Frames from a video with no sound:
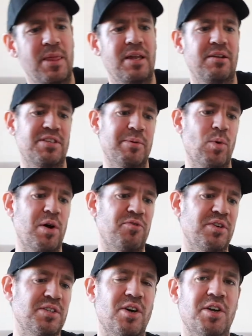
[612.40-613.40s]
You have to take my word
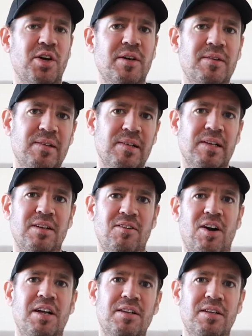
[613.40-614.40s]
for it. It's 99.
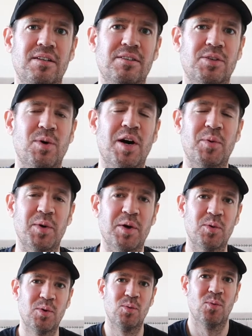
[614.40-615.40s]
Right. So I
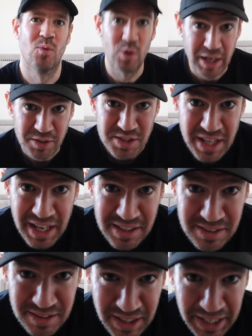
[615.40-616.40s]
will walk
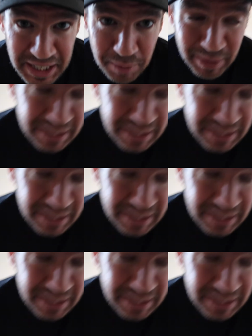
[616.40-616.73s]
downstairs and then come